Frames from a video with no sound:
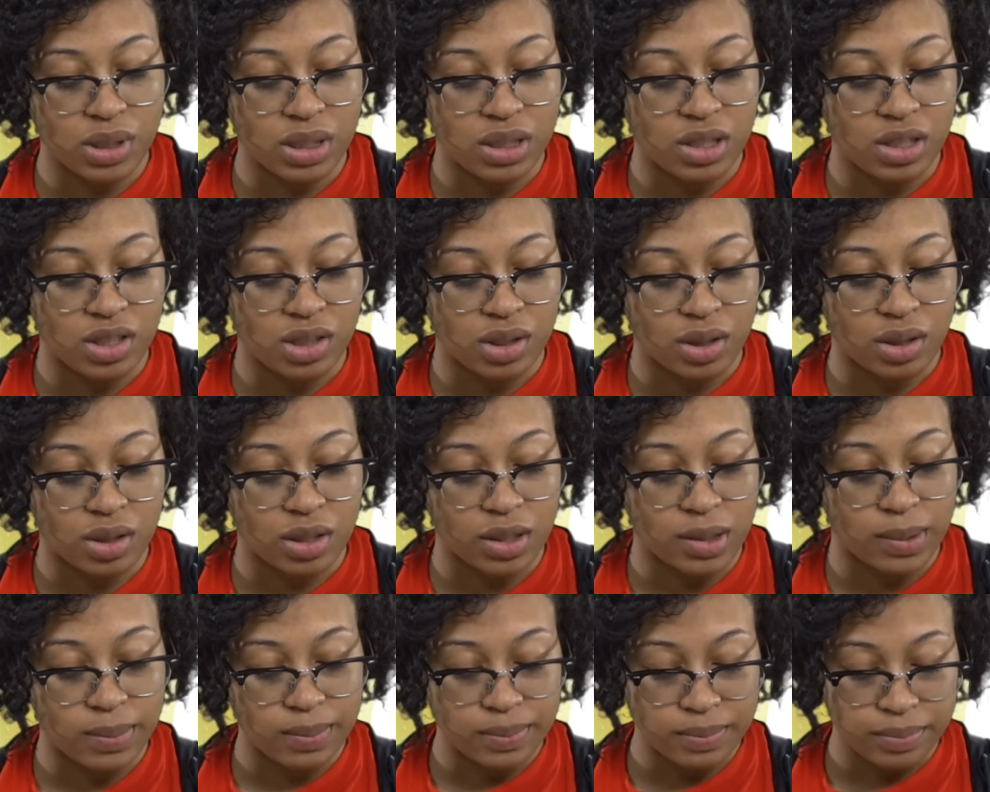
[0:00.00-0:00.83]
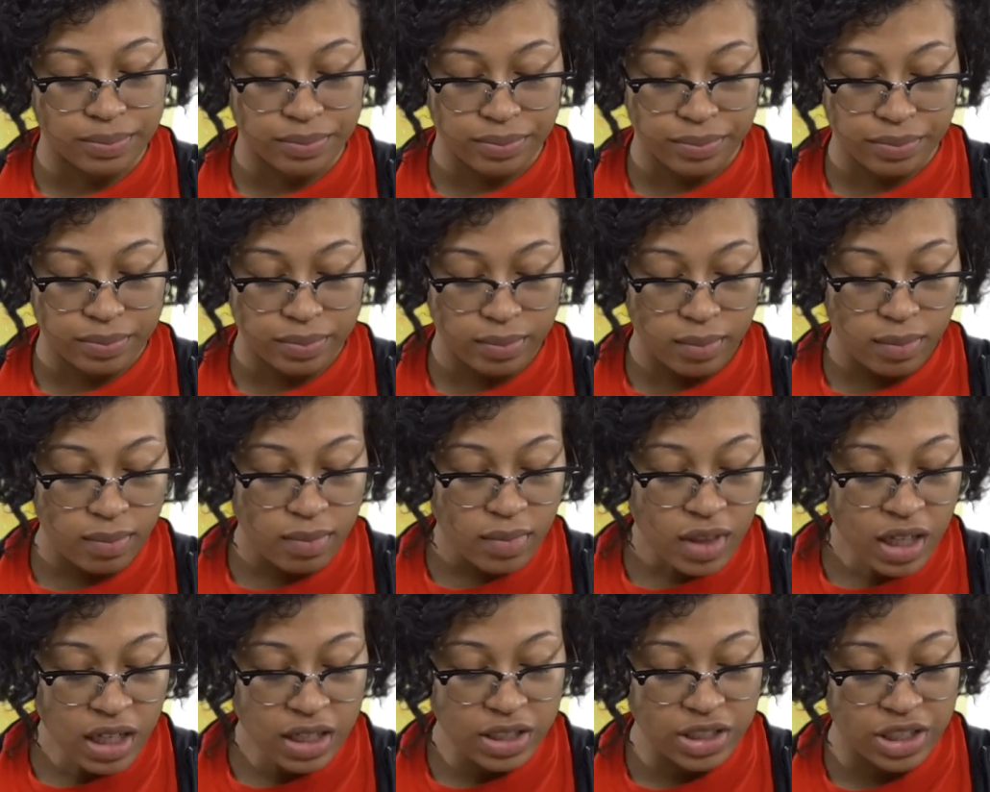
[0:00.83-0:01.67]
deserted.
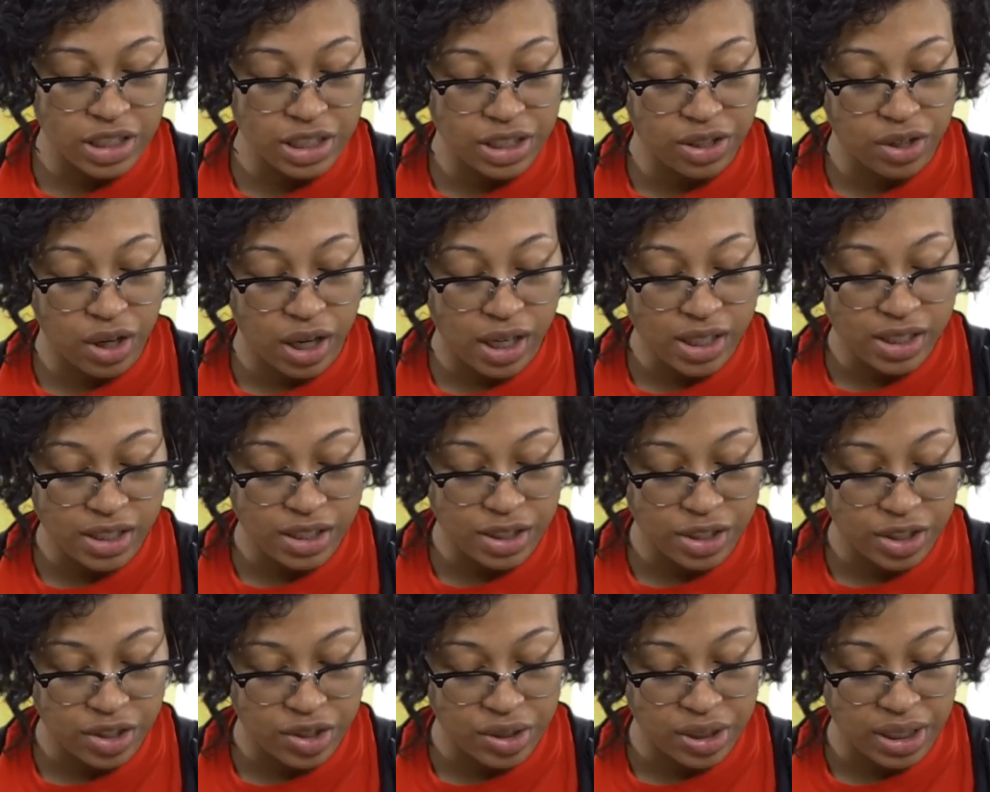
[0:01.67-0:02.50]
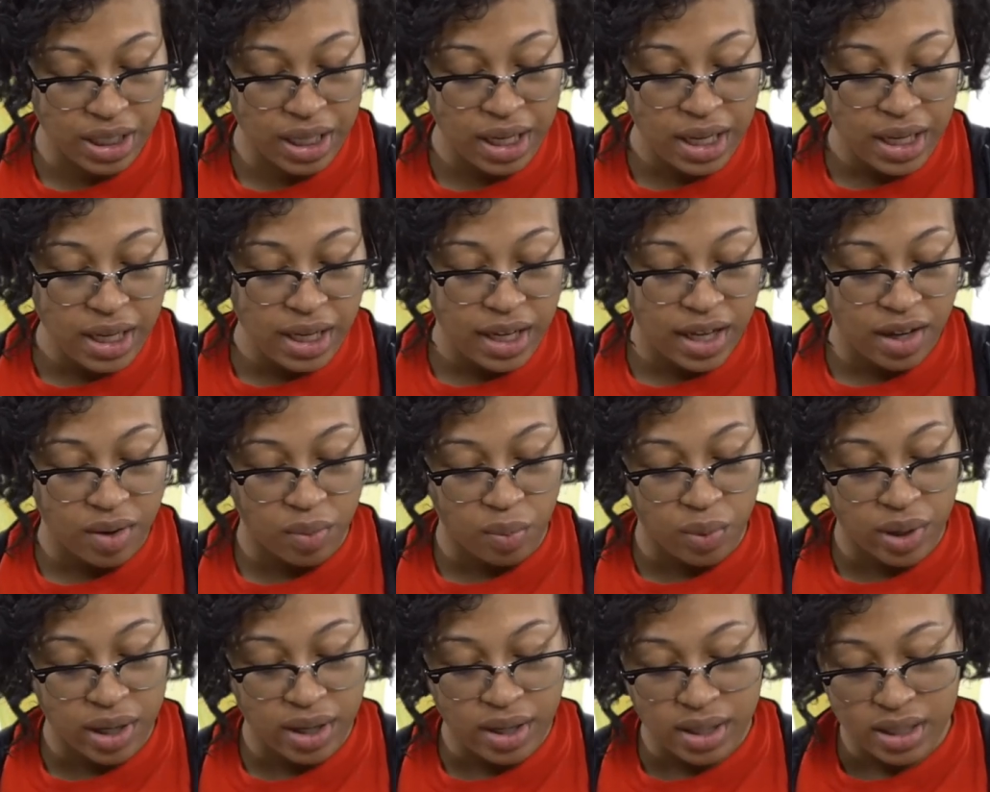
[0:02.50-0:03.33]
She crossed the street and
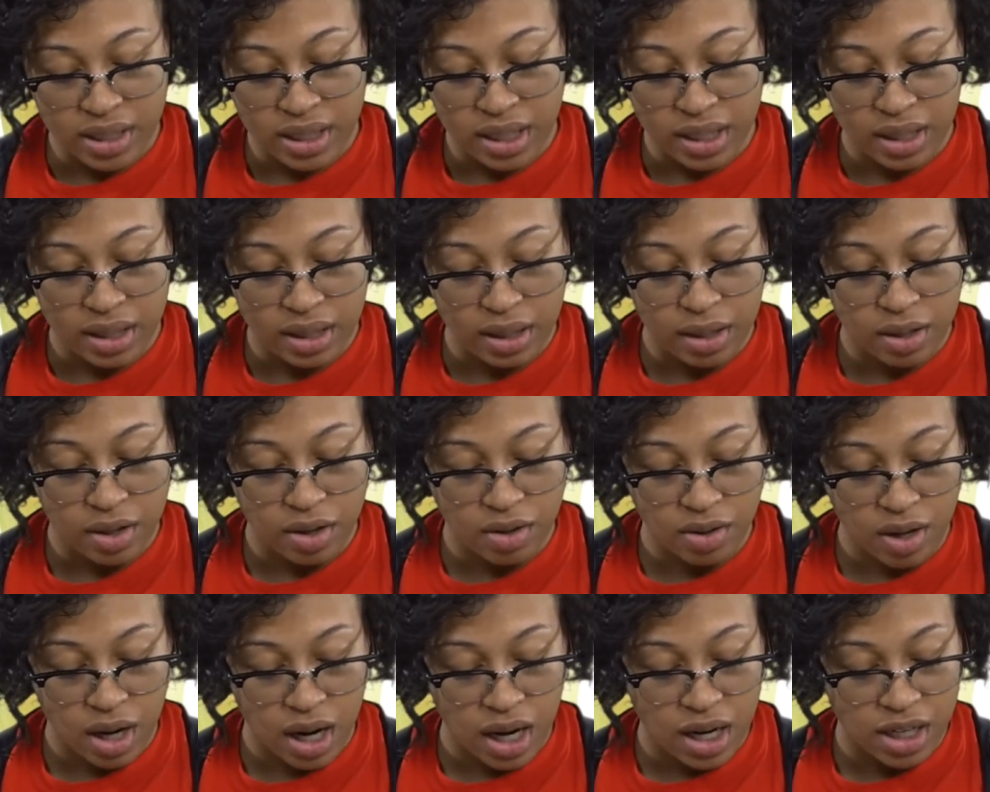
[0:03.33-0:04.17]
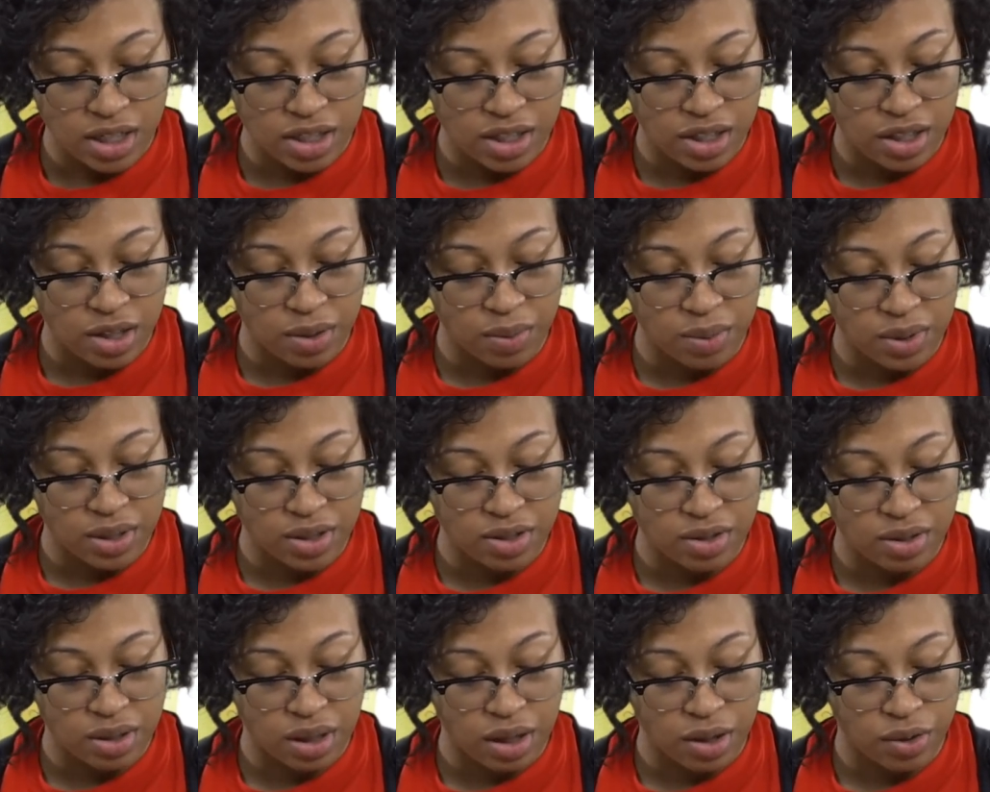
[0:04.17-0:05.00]
went into the garage. There
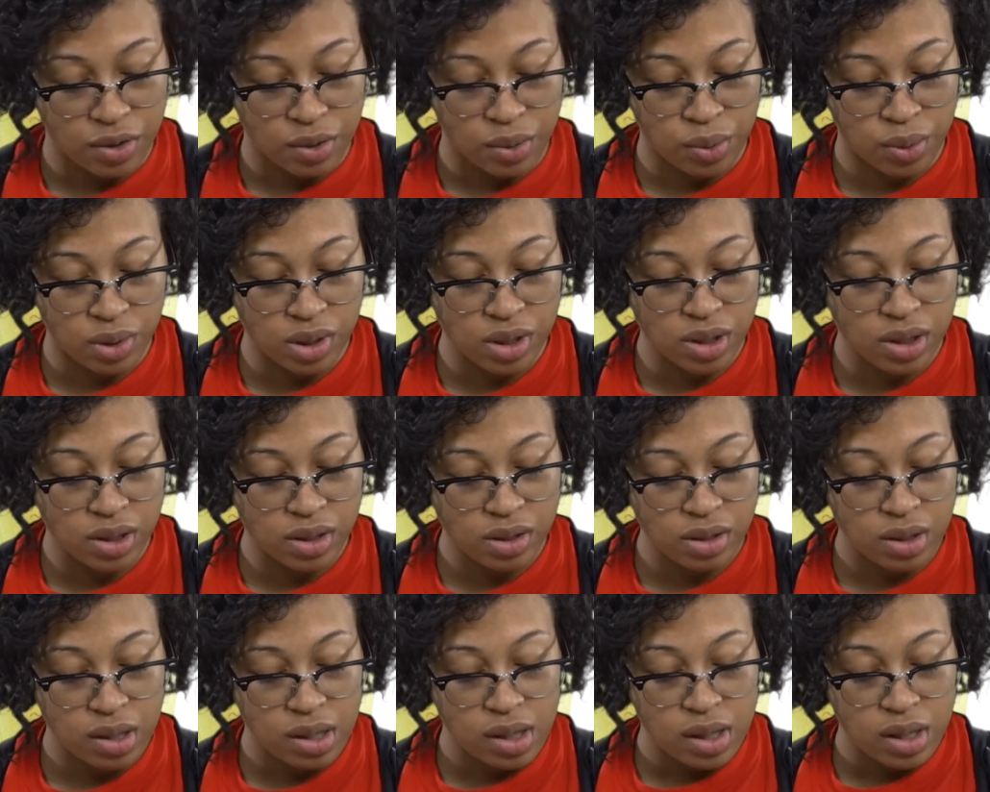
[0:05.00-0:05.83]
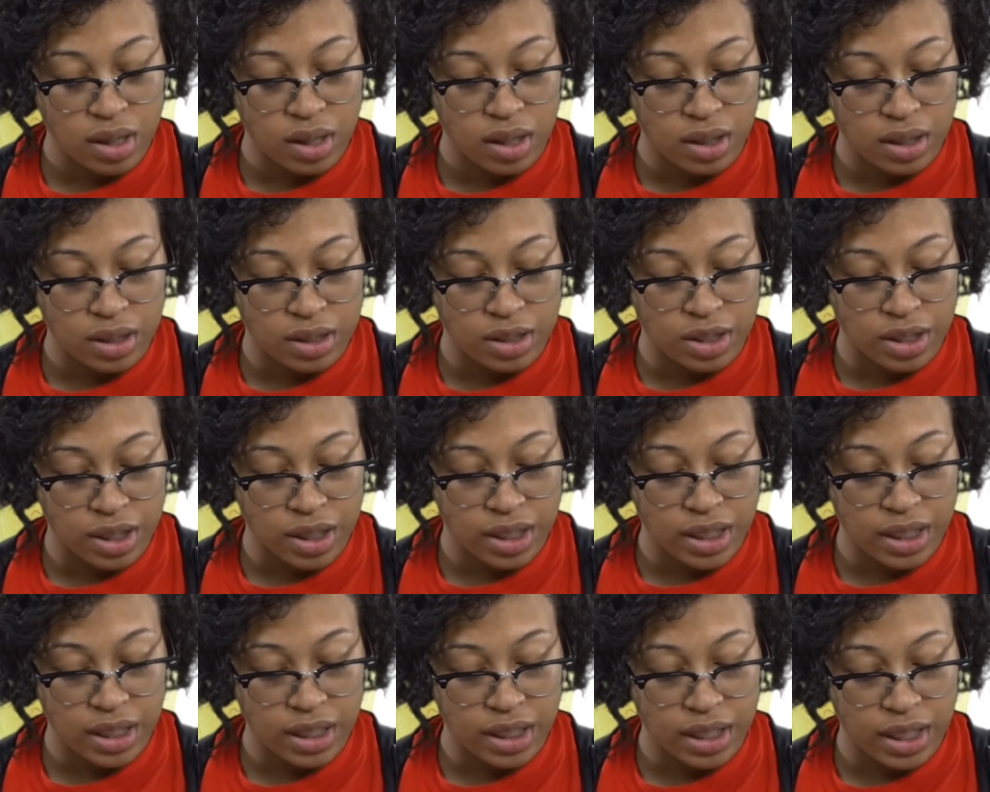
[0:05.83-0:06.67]
was a cooler,
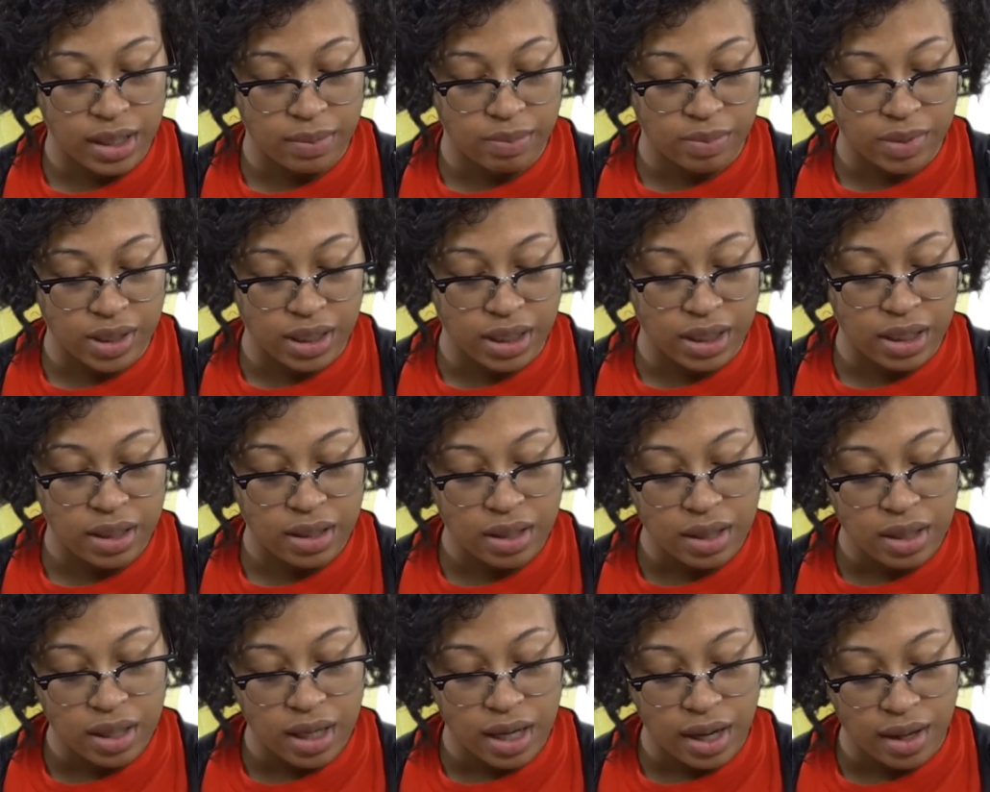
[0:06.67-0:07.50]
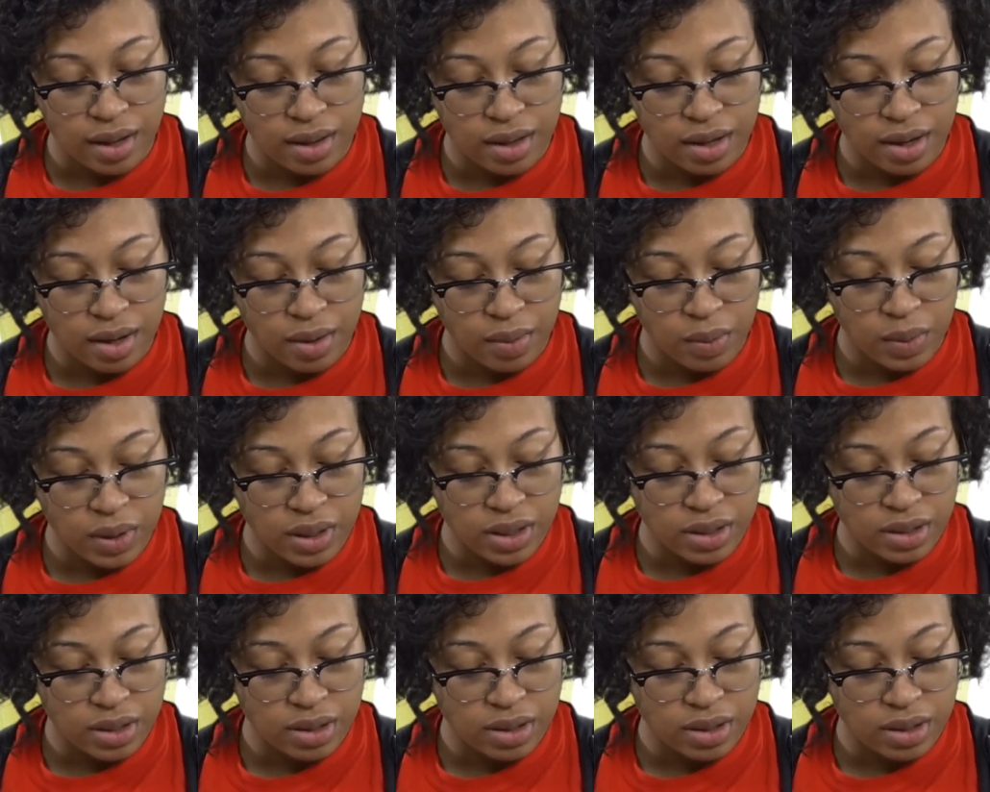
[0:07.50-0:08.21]
dirty and empty, and there were